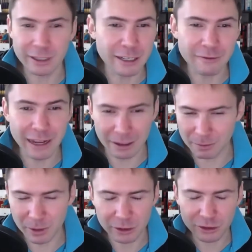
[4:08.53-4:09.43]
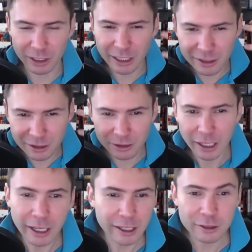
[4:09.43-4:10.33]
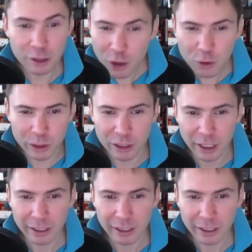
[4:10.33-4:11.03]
the developers, it's huge.